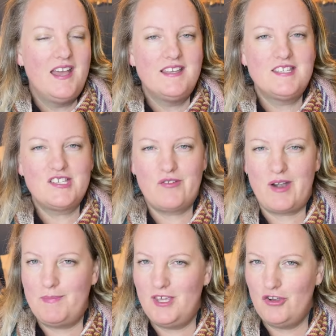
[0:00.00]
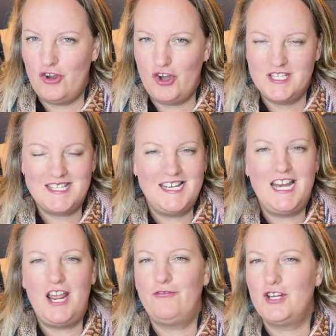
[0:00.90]
scrappy yarns,
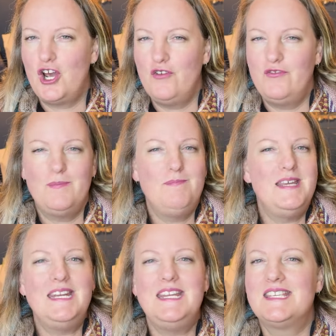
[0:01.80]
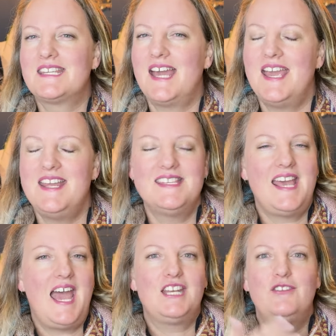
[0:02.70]
leftover mini skeins,
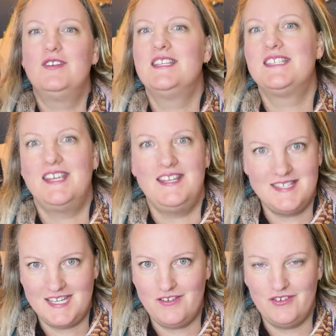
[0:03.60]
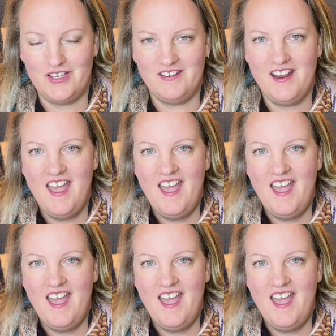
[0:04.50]
advent sets even,